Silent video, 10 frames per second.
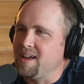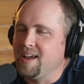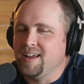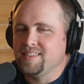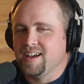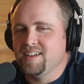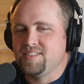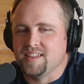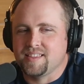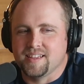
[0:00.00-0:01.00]
I
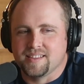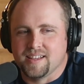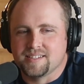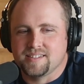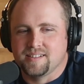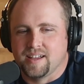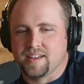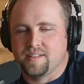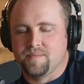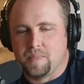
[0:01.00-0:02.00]
think that's
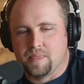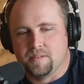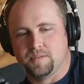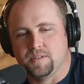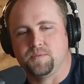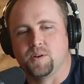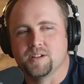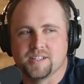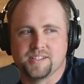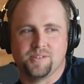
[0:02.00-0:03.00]
like, as far
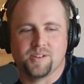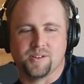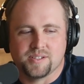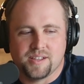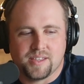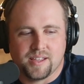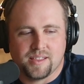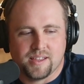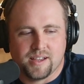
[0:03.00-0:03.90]
as Adele goes, I think